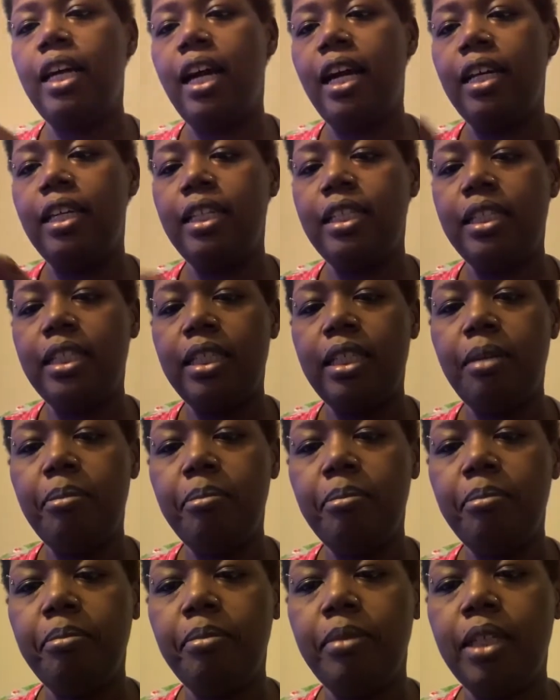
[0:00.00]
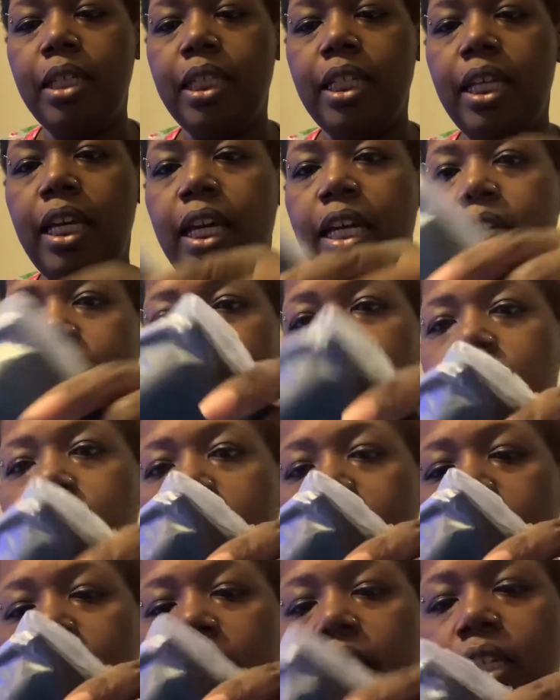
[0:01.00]
y'all that some other cake,
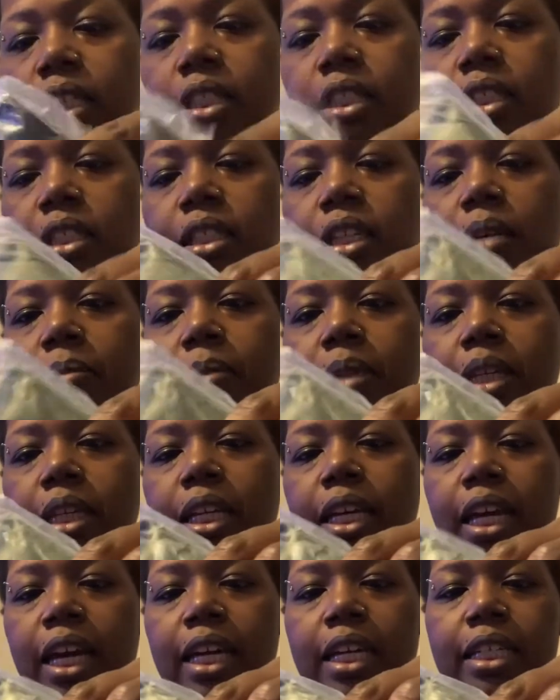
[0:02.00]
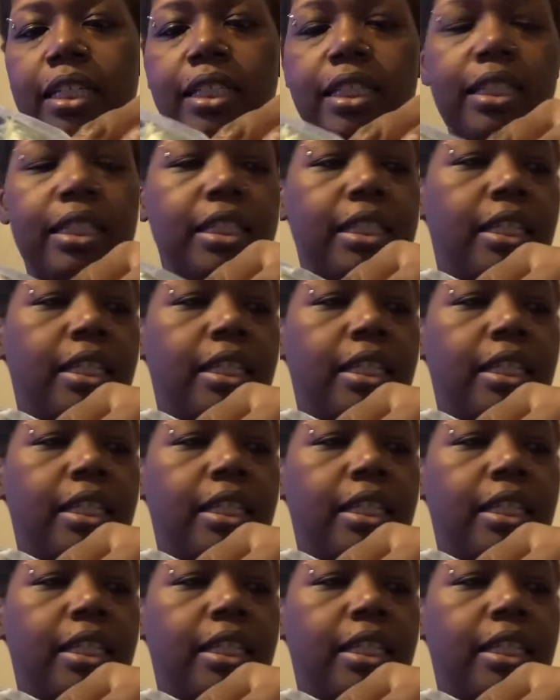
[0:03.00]
some of the glasses come in the case.